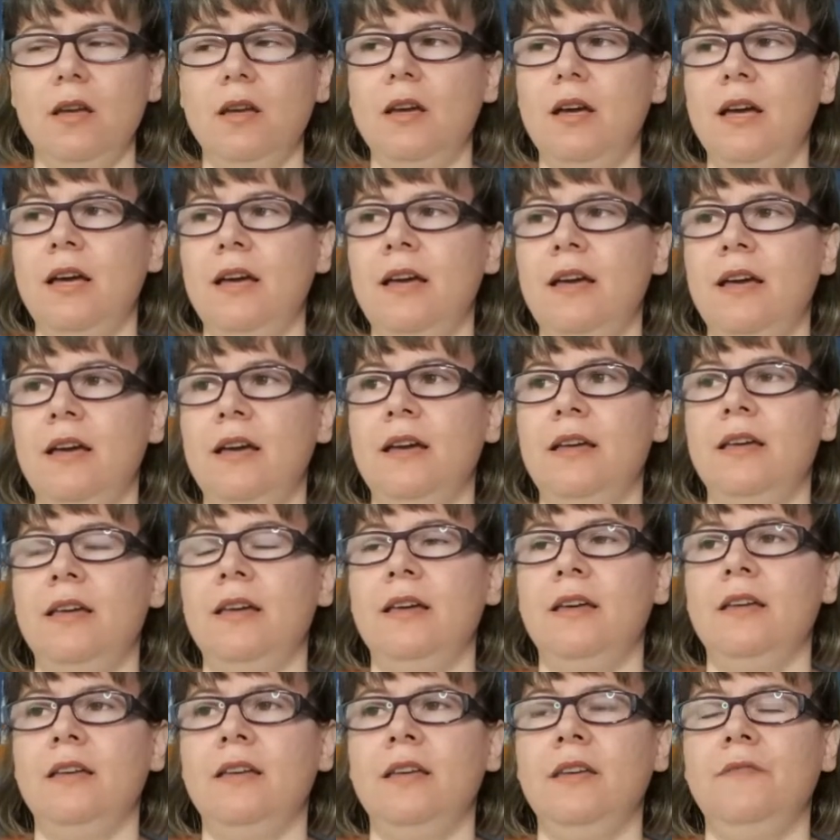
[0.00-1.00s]

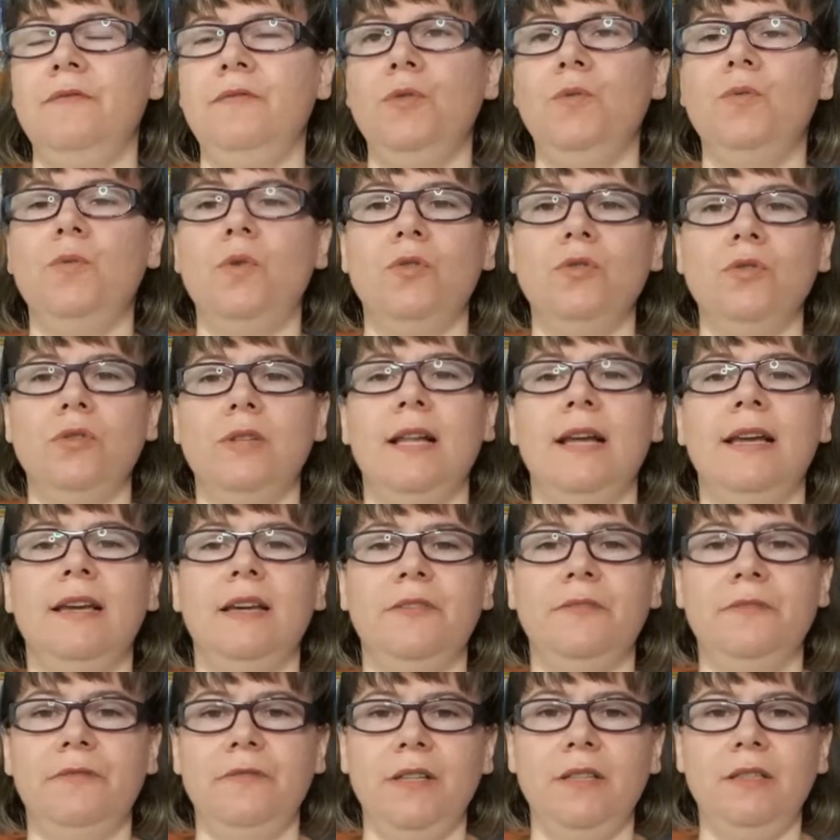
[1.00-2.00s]
if you want
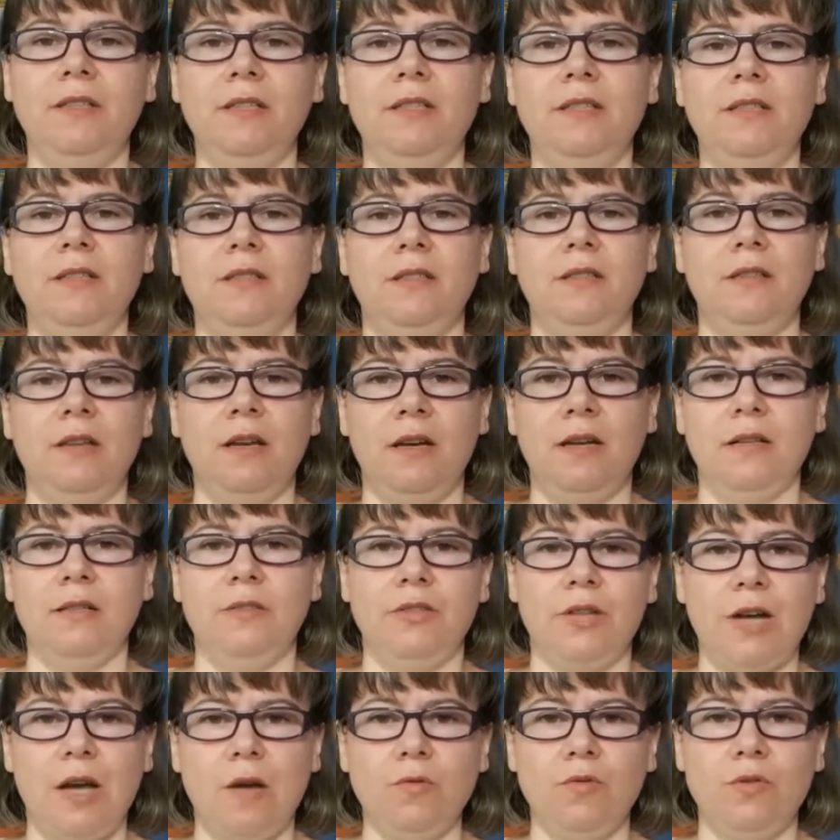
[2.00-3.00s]
like a fitted
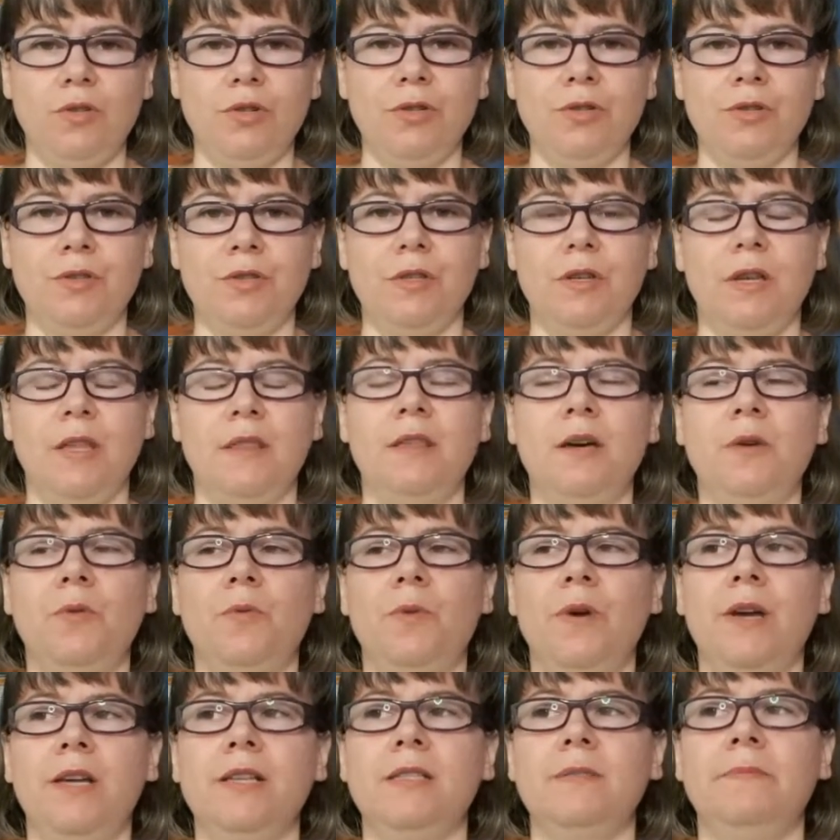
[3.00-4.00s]
trousers, the
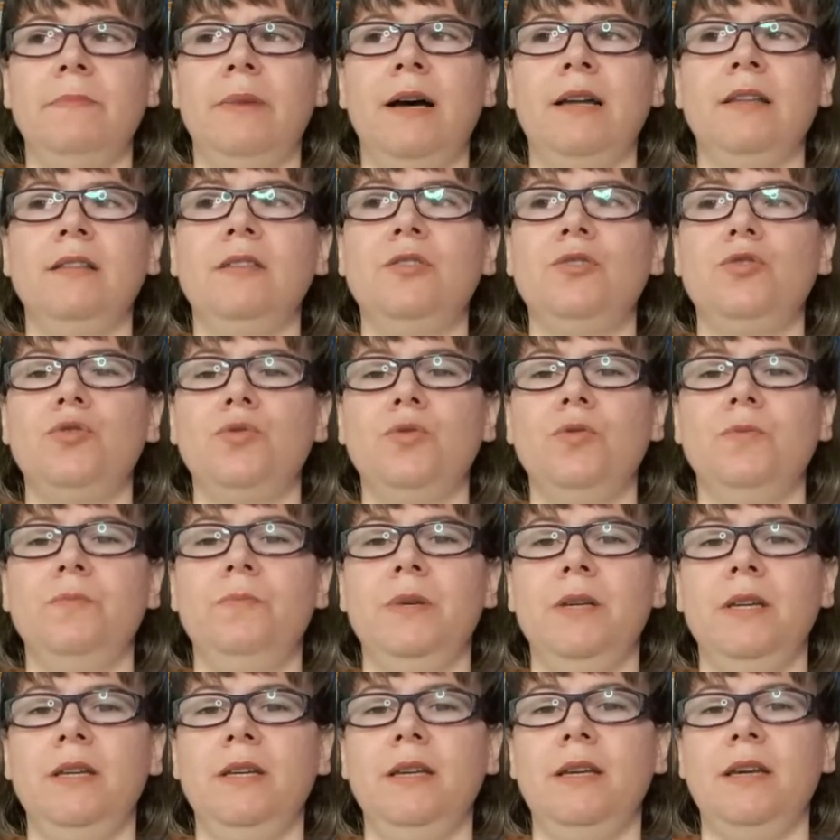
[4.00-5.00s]
waistband
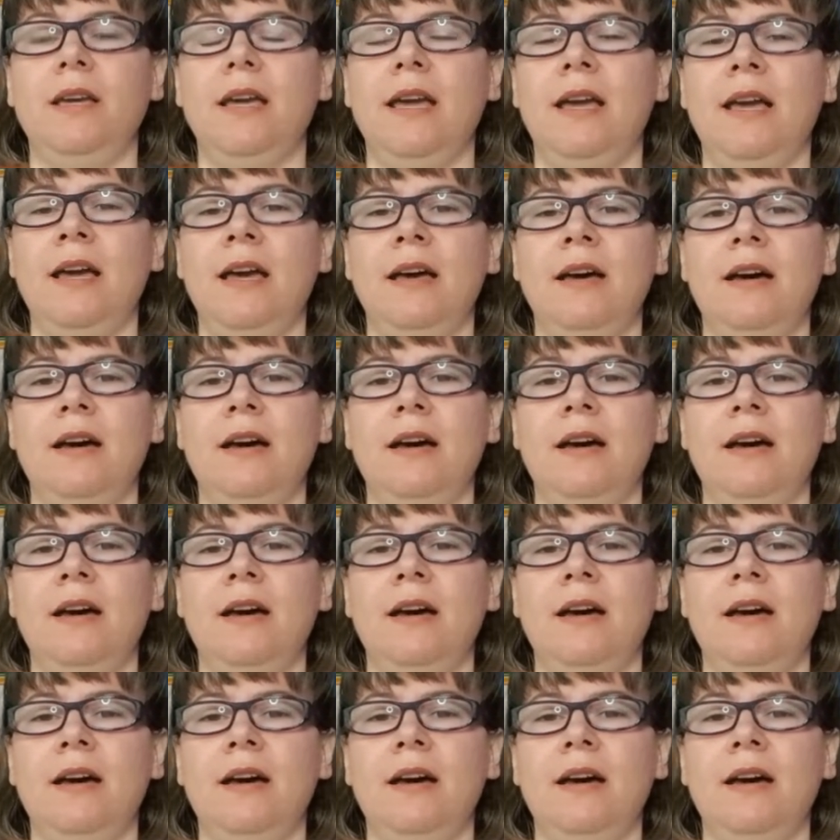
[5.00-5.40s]
should be